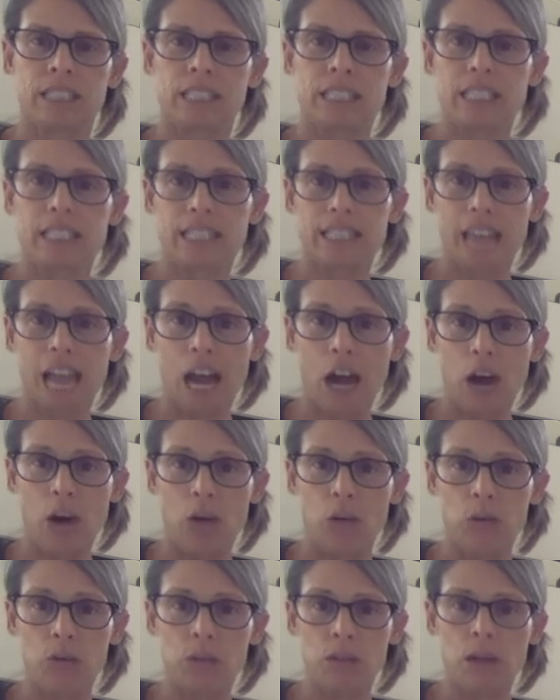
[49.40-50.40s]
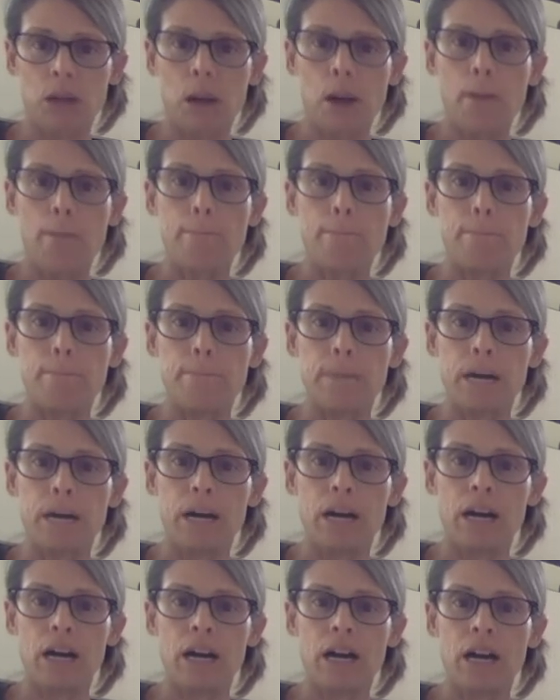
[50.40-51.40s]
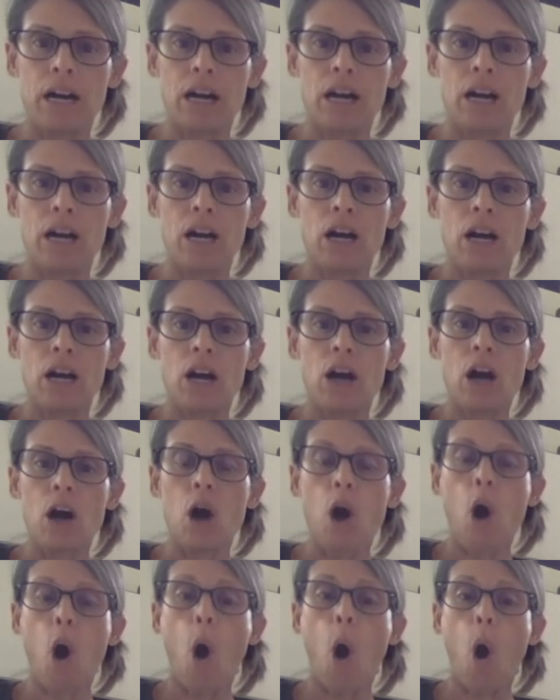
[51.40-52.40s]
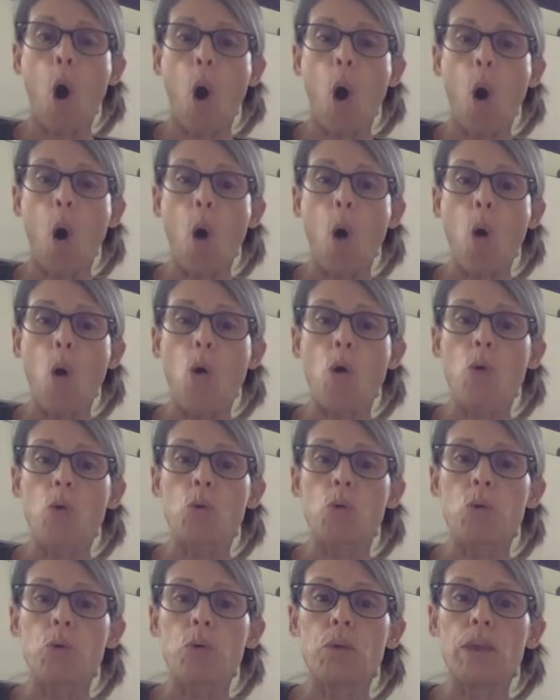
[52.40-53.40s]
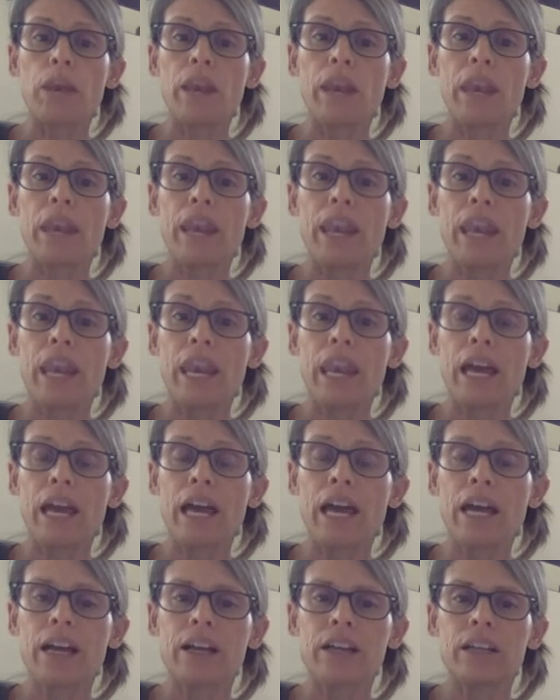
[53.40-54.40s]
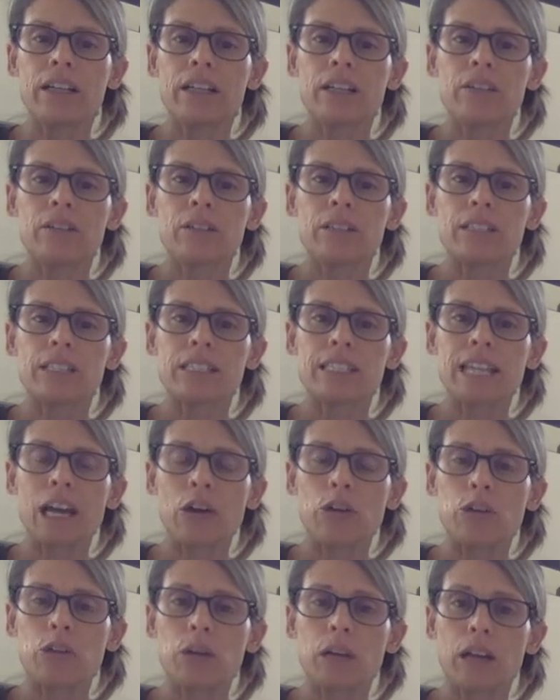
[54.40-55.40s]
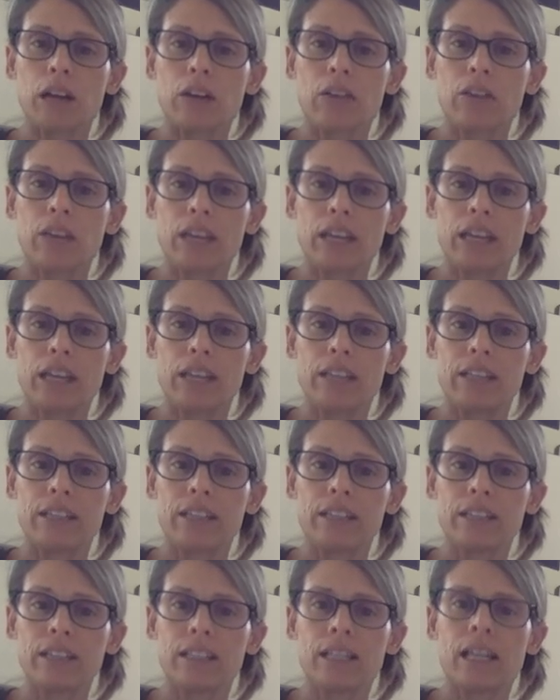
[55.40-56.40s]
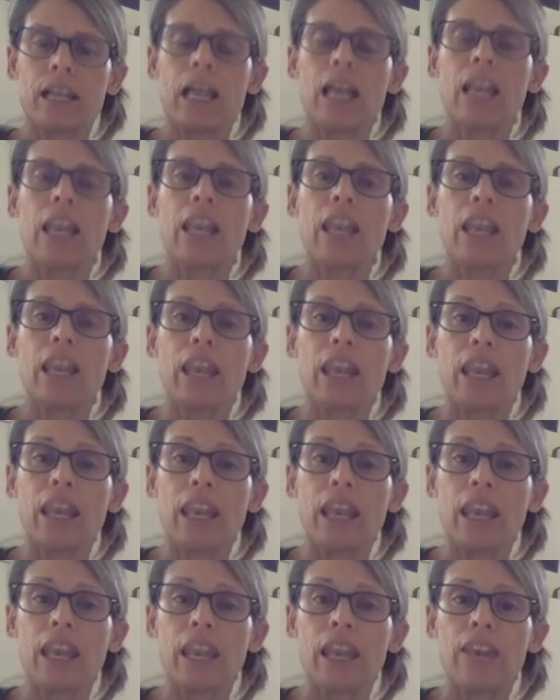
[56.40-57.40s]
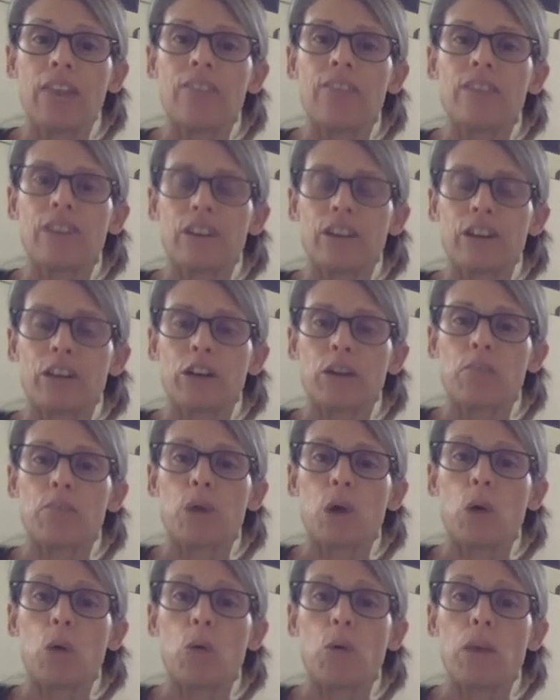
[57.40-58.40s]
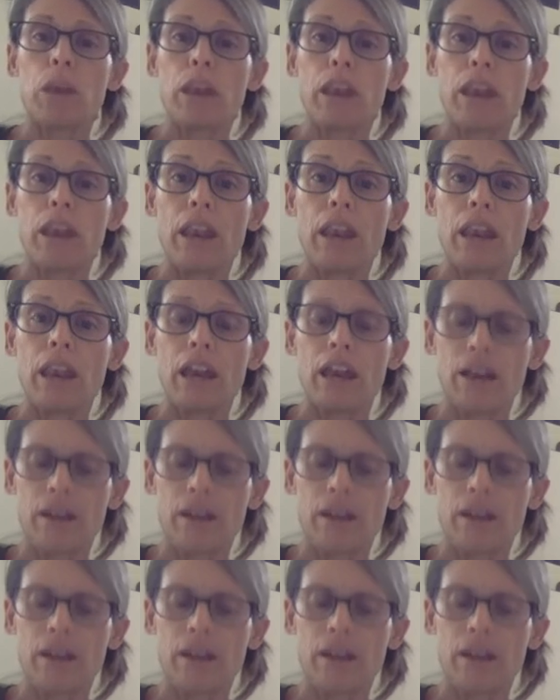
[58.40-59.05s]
Sound b, own. It's the sound you hear at the end. Mm, very good, bone